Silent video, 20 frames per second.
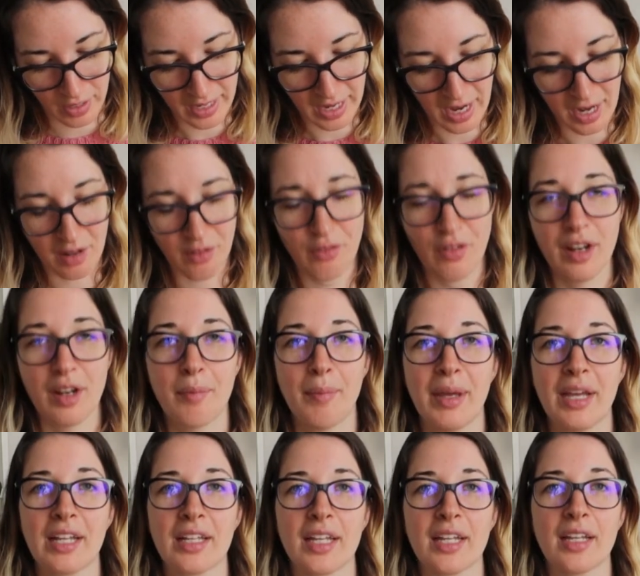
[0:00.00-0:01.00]
I kind of want to
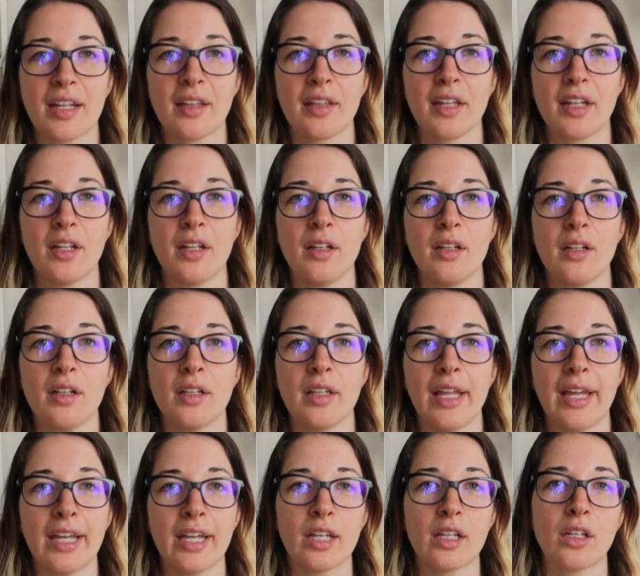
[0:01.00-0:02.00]
make like a little
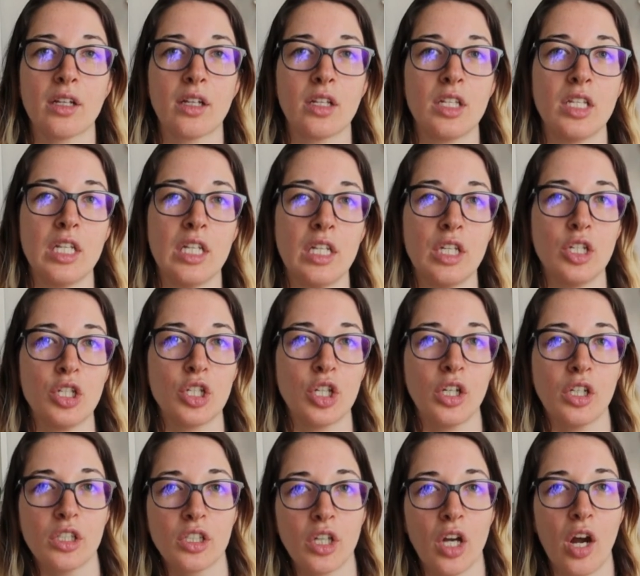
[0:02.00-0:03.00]
like
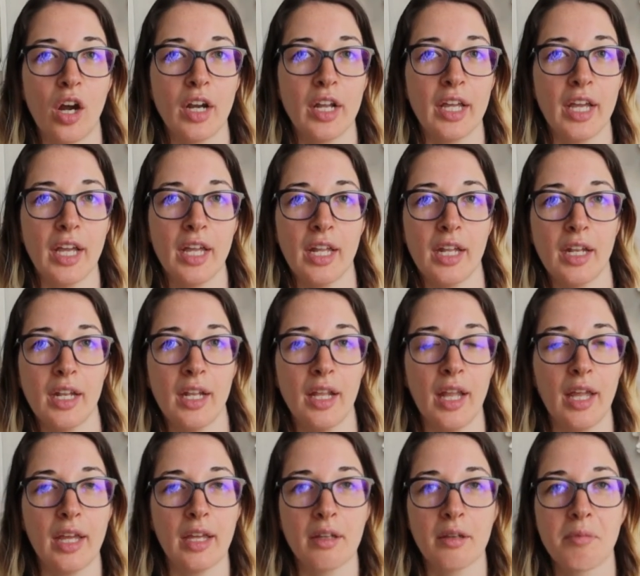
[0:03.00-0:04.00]
t-shirt cardigan,
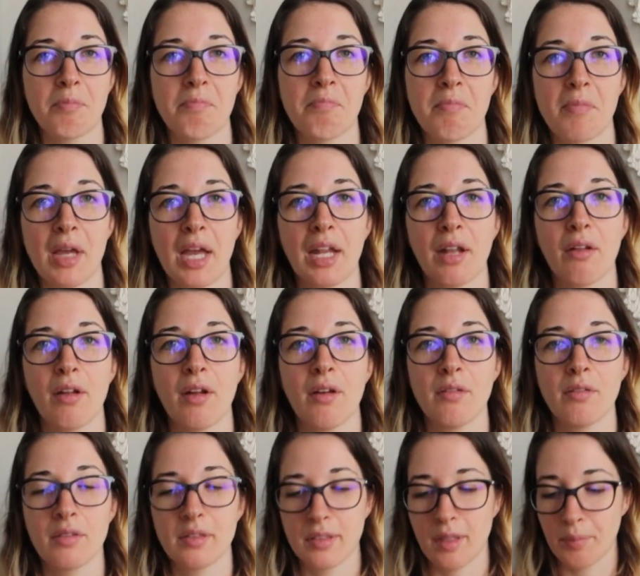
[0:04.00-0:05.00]
like I don't
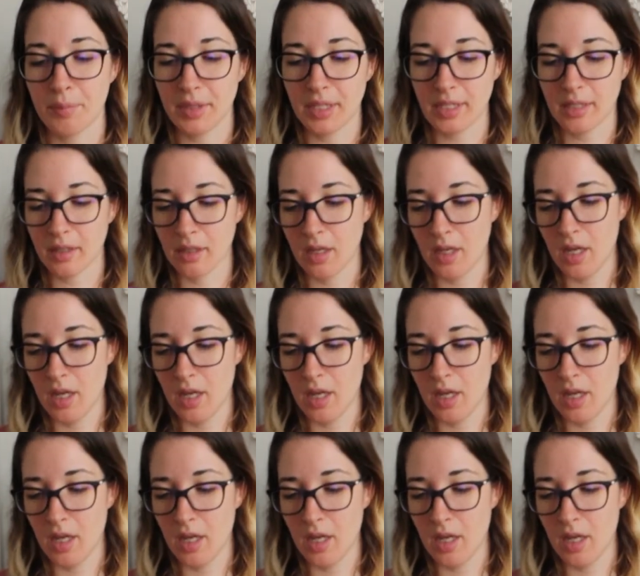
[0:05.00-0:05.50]
know, something